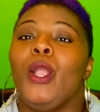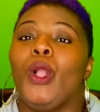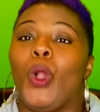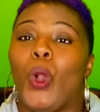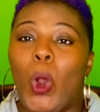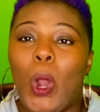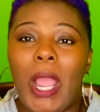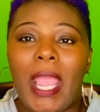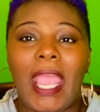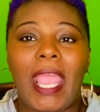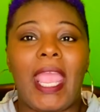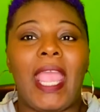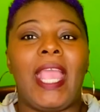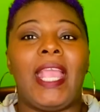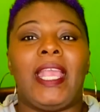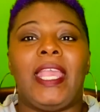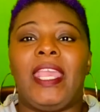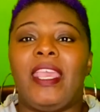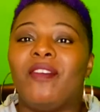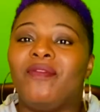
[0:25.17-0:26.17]
go ahead
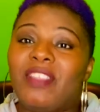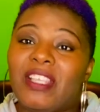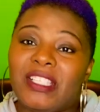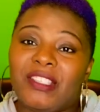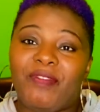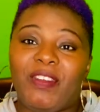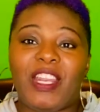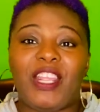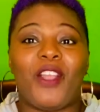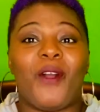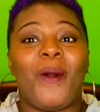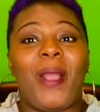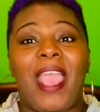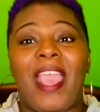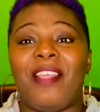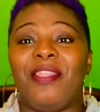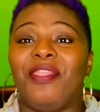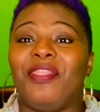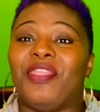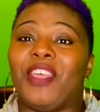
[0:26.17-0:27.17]
and give this video
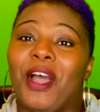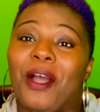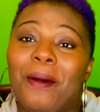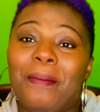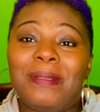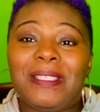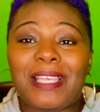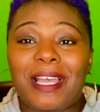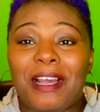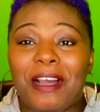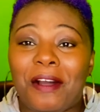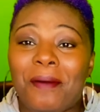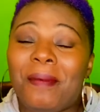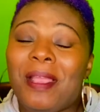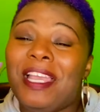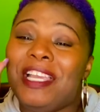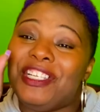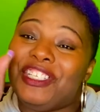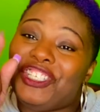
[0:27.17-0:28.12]
a thumbs up,